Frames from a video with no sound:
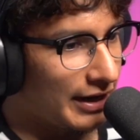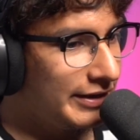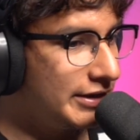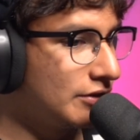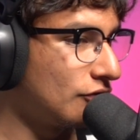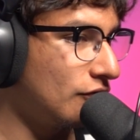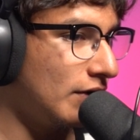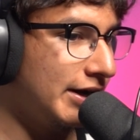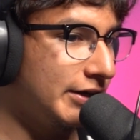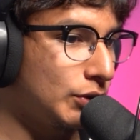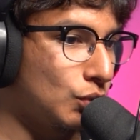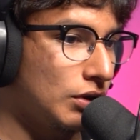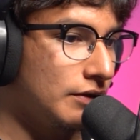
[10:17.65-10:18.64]
I need to
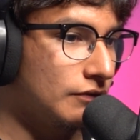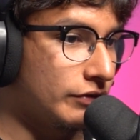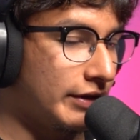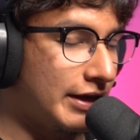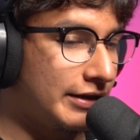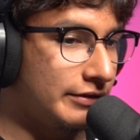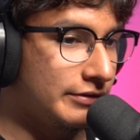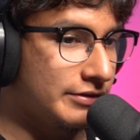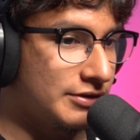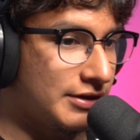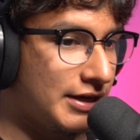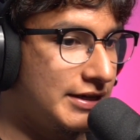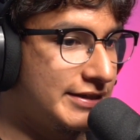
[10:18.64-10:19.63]
find wherever that is
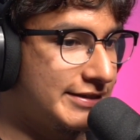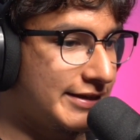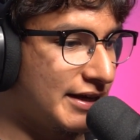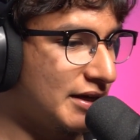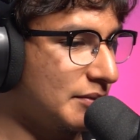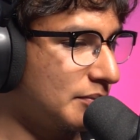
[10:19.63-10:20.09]
ASAP.